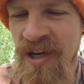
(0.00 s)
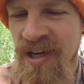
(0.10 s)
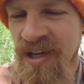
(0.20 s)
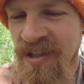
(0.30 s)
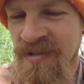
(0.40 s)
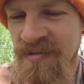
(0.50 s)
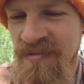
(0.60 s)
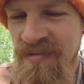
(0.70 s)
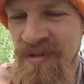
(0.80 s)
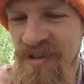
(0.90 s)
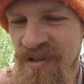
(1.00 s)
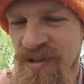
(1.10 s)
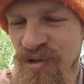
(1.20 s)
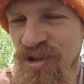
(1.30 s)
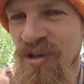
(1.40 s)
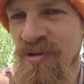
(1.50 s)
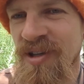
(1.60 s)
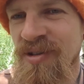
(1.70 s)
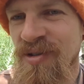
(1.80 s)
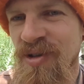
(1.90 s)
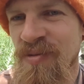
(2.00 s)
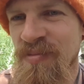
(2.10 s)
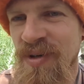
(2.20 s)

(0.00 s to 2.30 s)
And to show that you don't